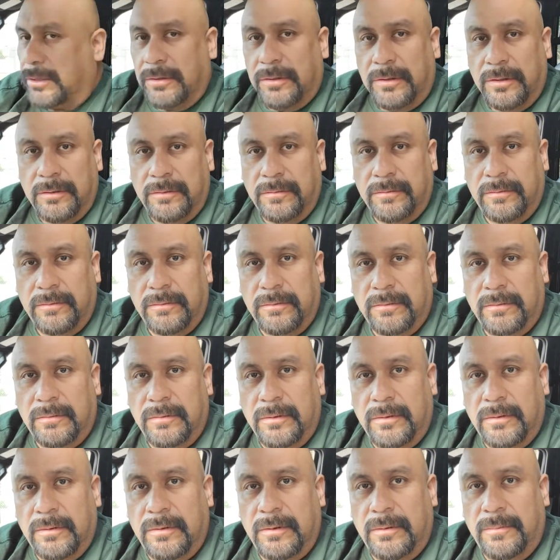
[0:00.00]
you.
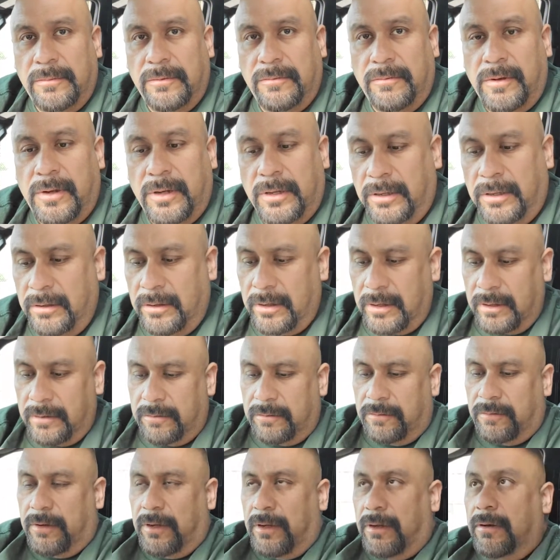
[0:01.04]
I'm gonna walk you guys
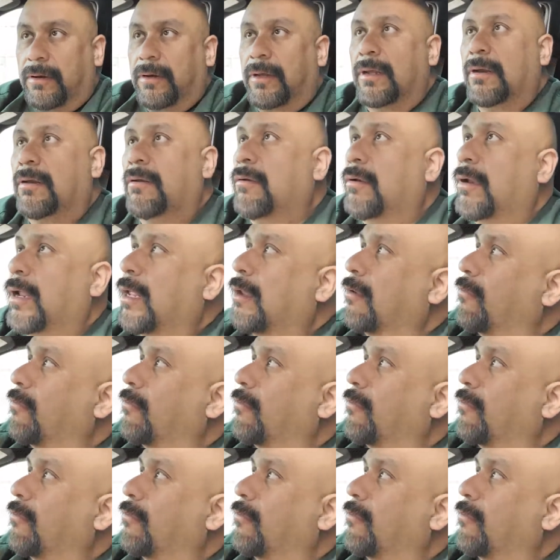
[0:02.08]
around. I don't like